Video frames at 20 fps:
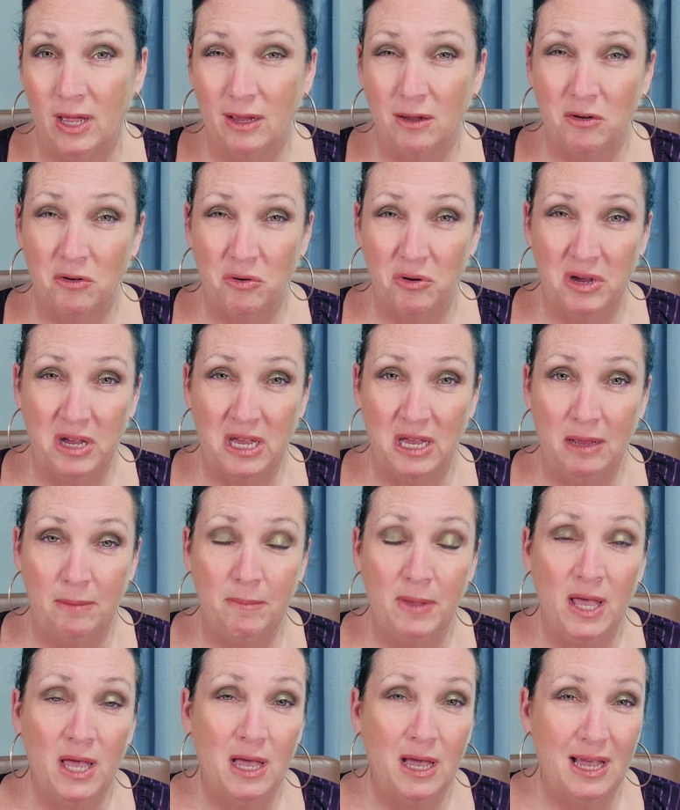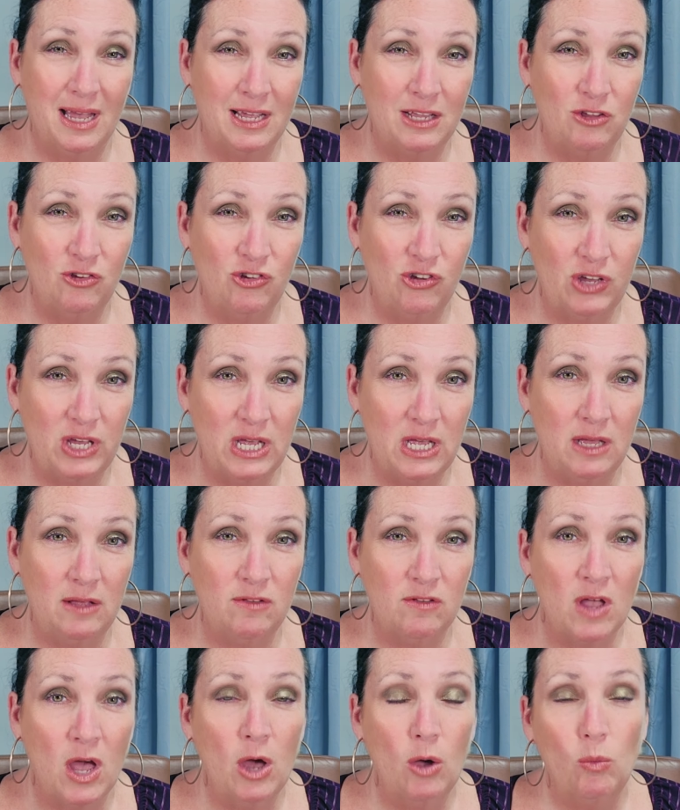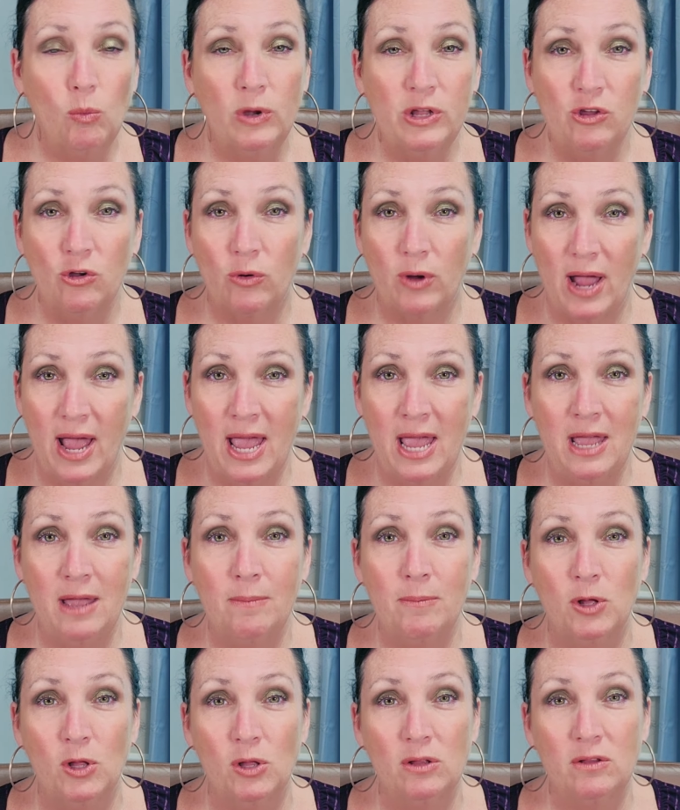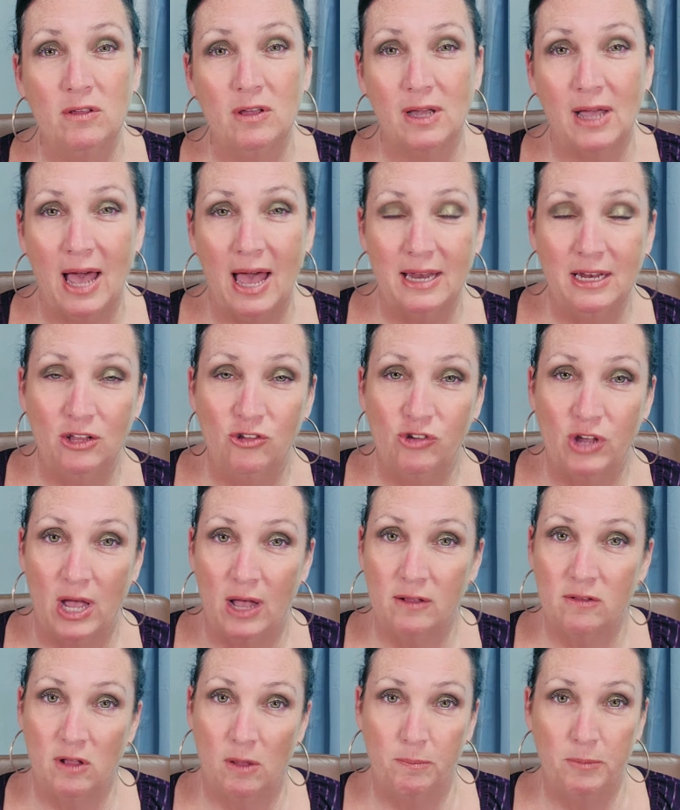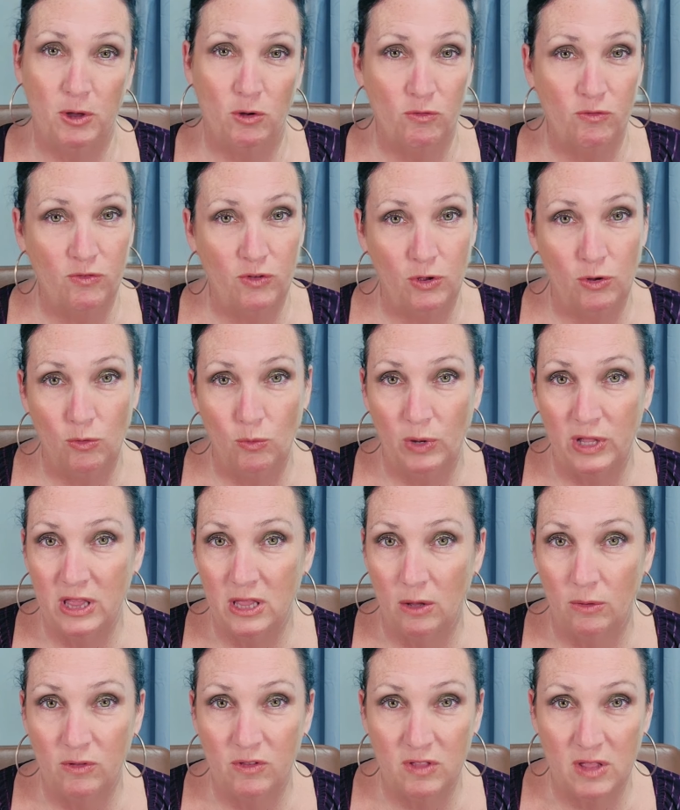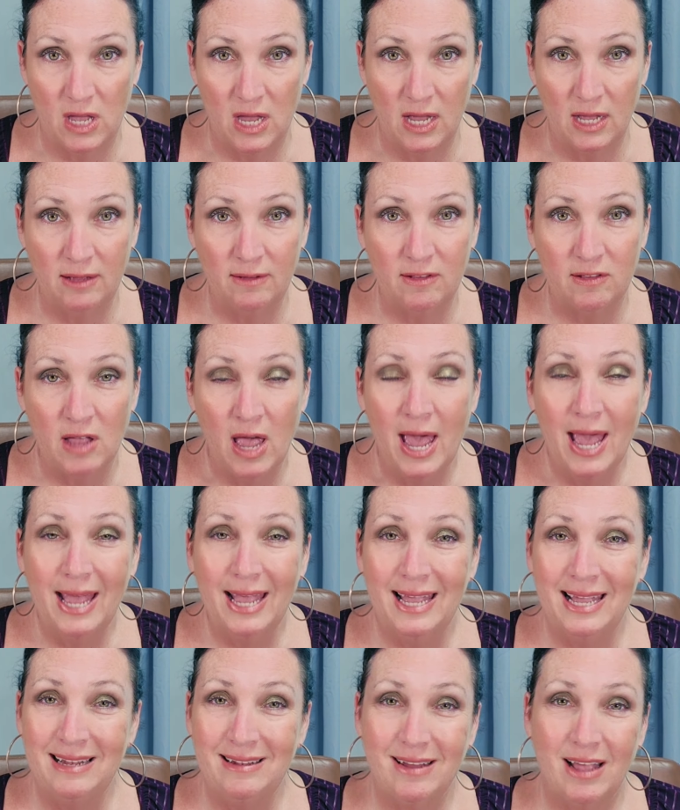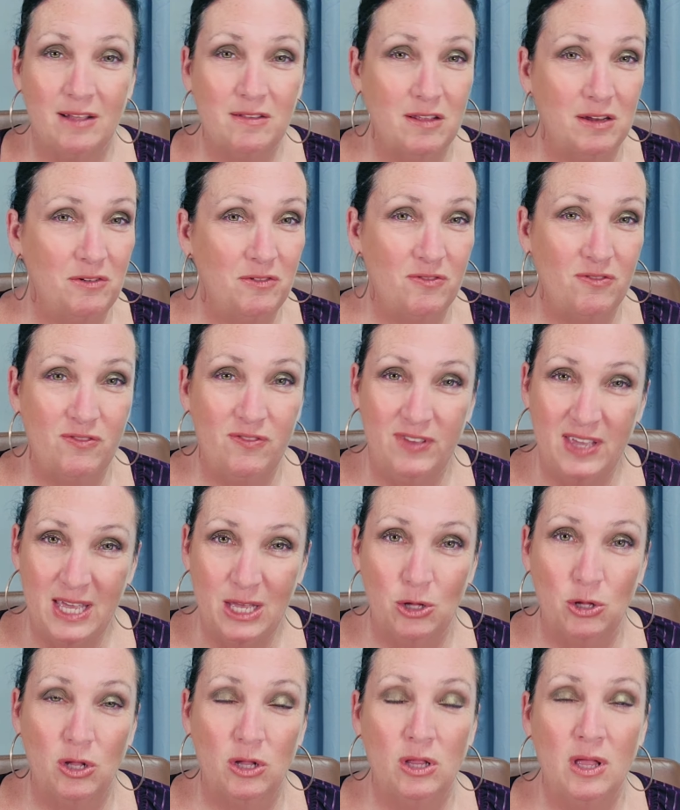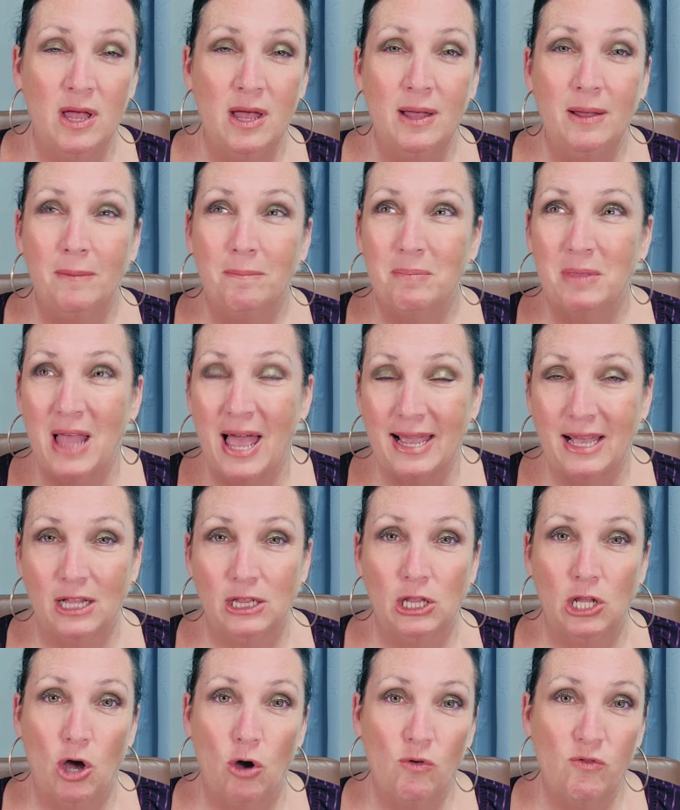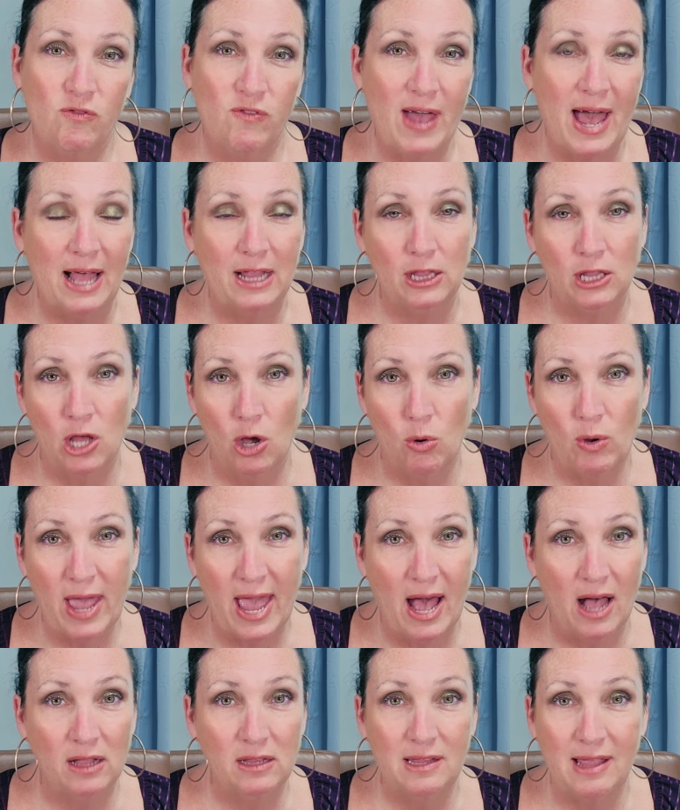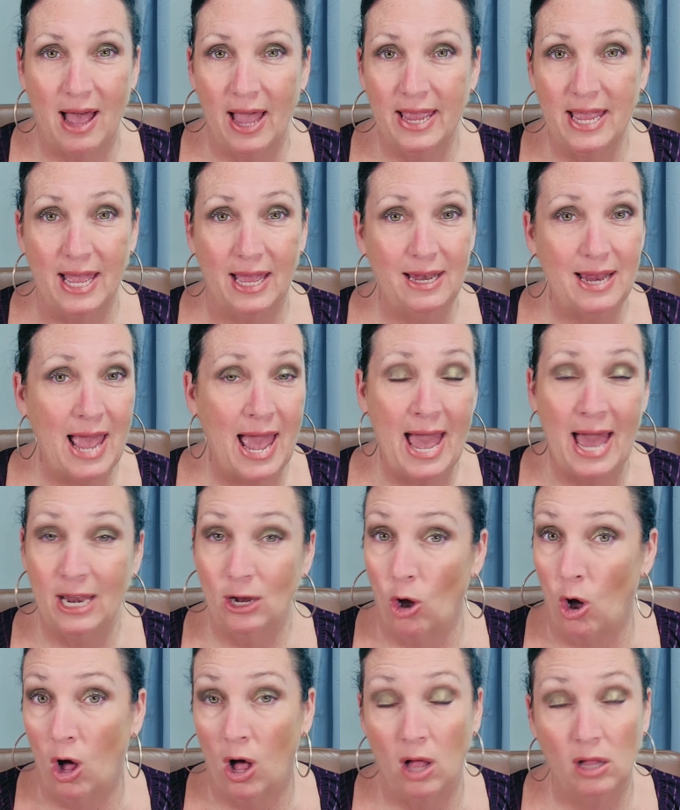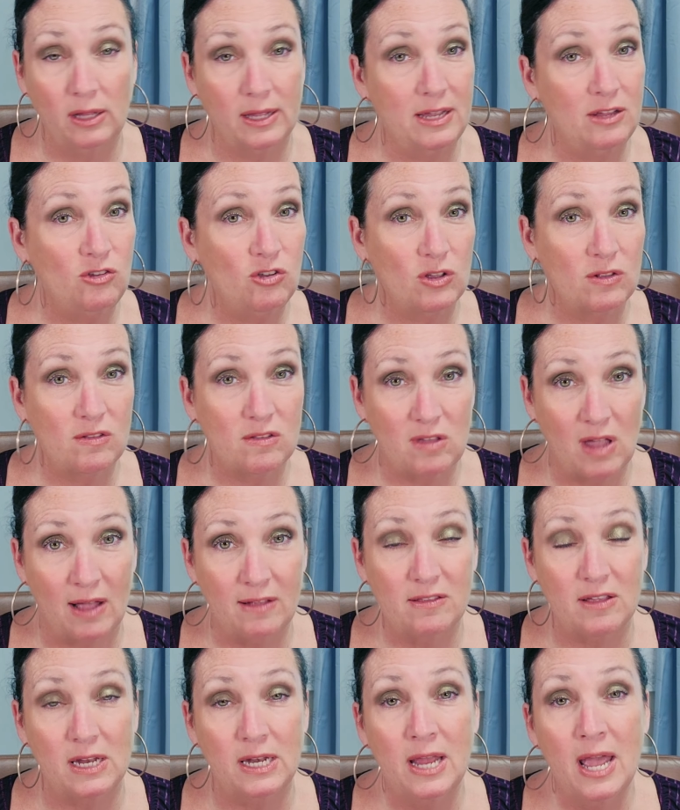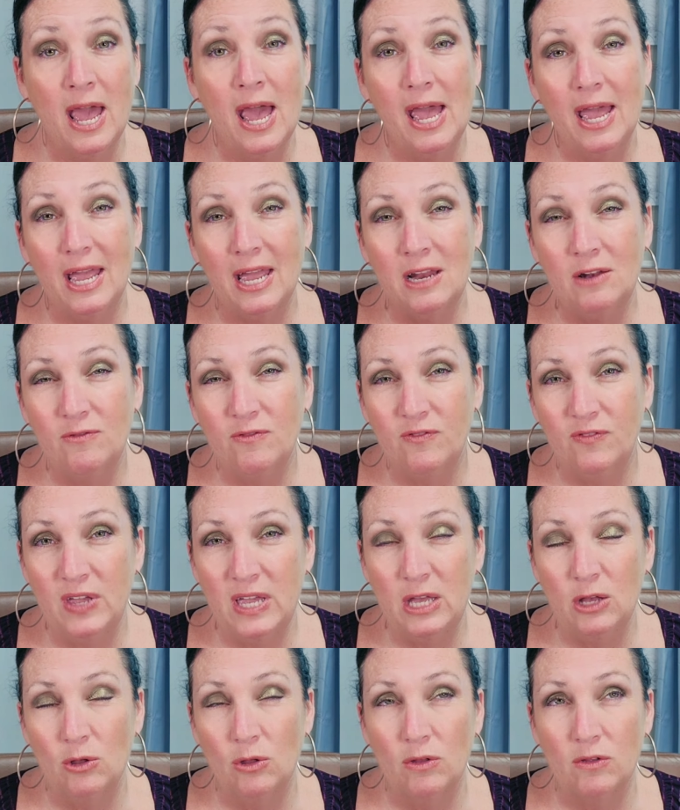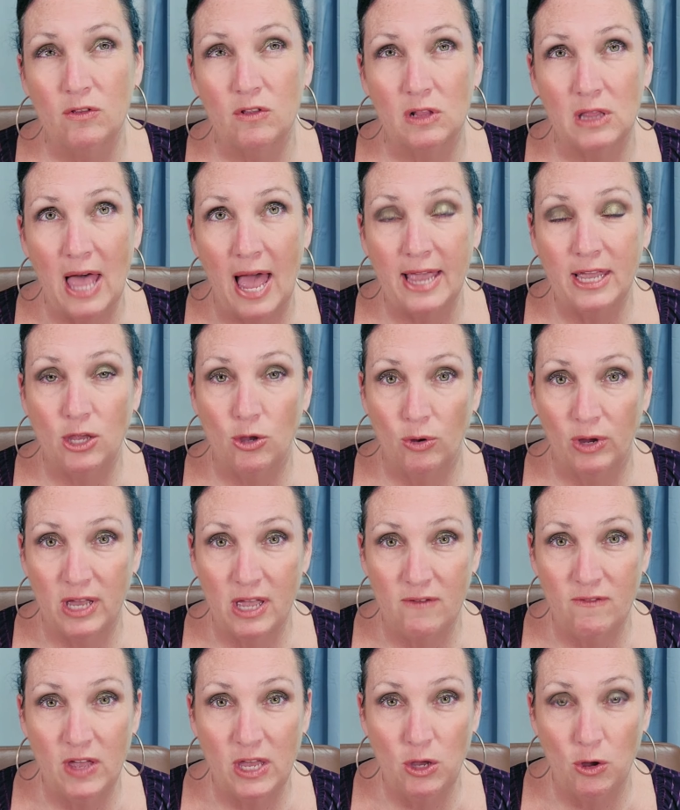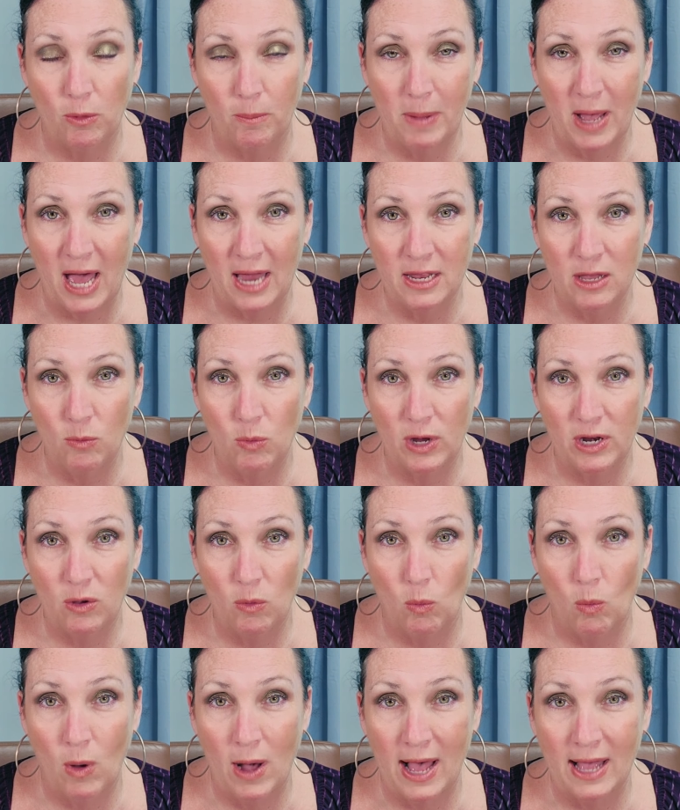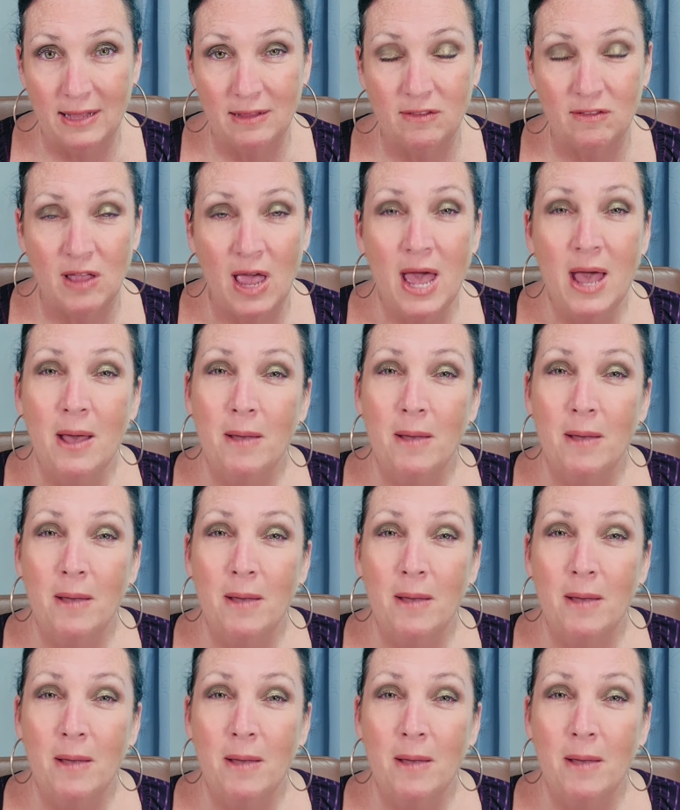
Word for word: and cream and cheese, when you're able to kind of jazz up your food with those things, it doesn't feel like a low fat, low cal diet at all. It just doesn't. It feels like you're giving your body what it wants.